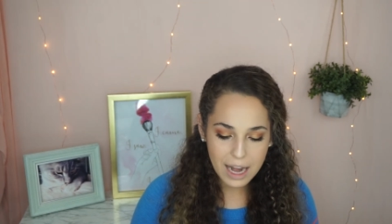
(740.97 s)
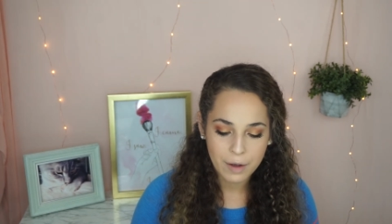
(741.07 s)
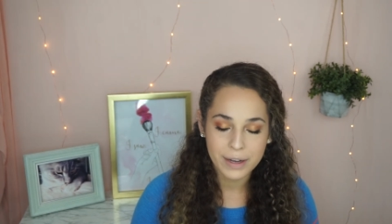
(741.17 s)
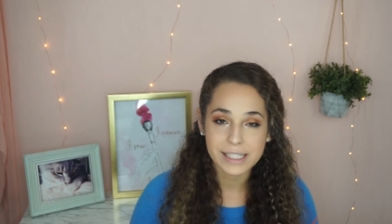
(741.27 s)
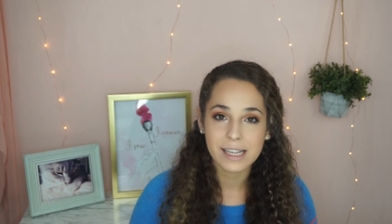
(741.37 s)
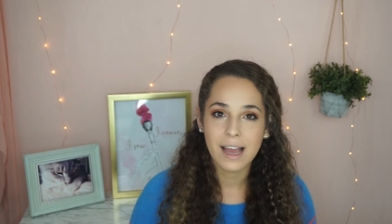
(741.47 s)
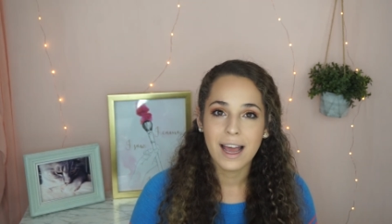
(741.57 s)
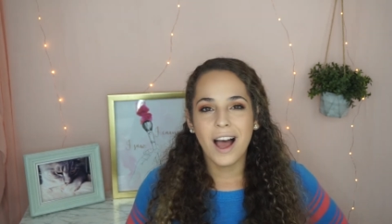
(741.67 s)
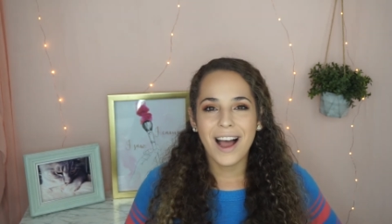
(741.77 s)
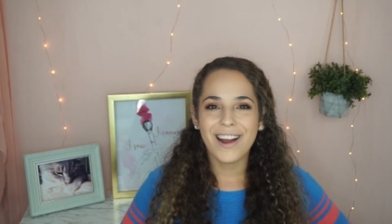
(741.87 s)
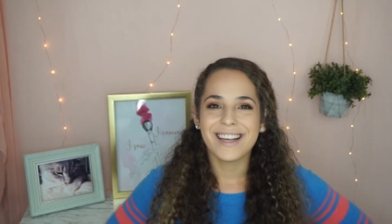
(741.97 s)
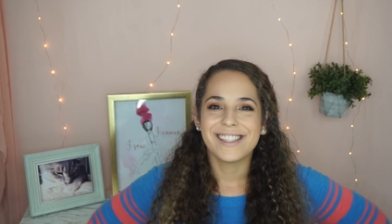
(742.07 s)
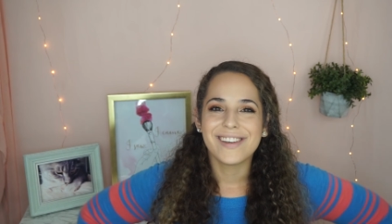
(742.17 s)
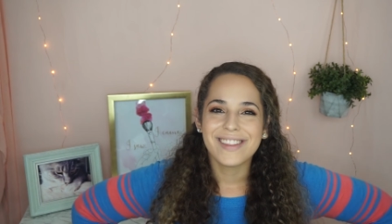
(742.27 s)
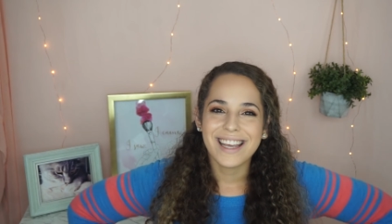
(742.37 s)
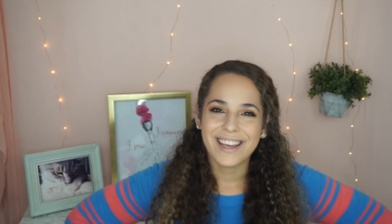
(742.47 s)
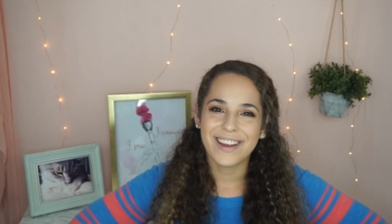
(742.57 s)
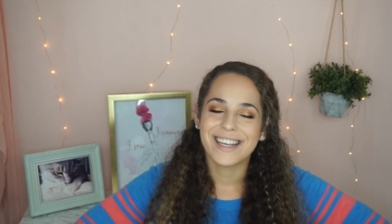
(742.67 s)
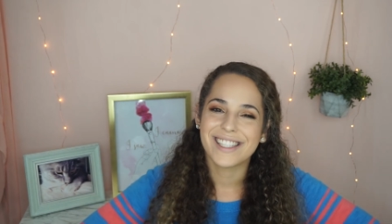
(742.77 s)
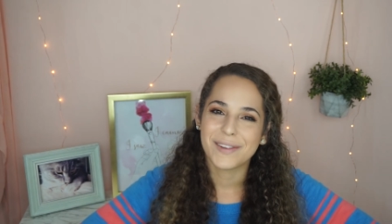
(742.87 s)
anyways, all right, so
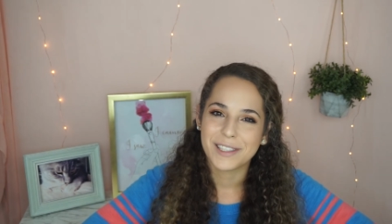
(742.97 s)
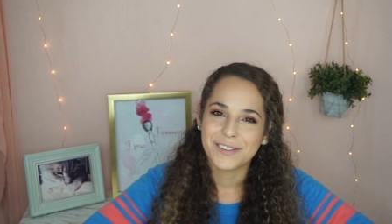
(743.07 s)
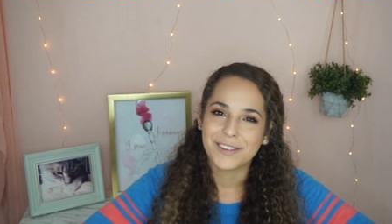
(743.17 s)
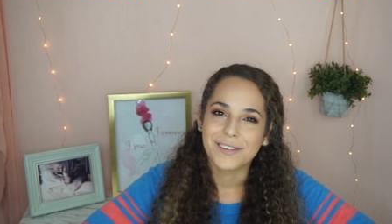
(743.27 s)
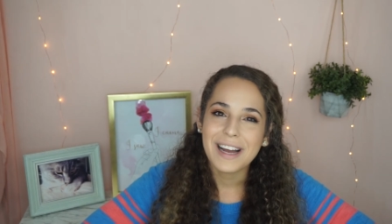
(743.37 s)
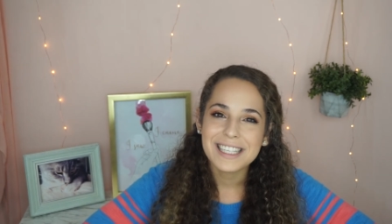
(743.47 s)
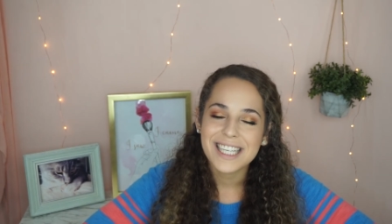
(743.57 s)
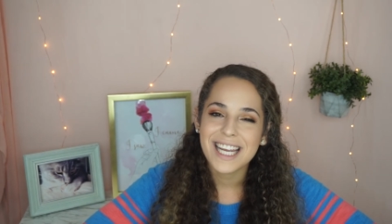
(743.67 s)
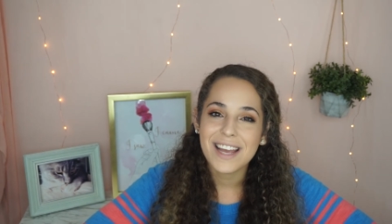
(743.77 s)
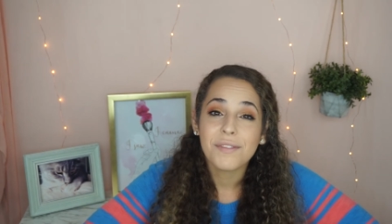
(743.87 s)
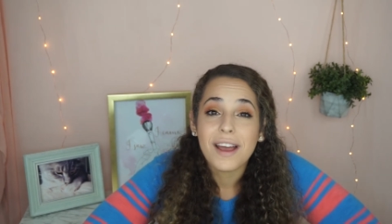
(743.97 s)
thank you guys so much for watching.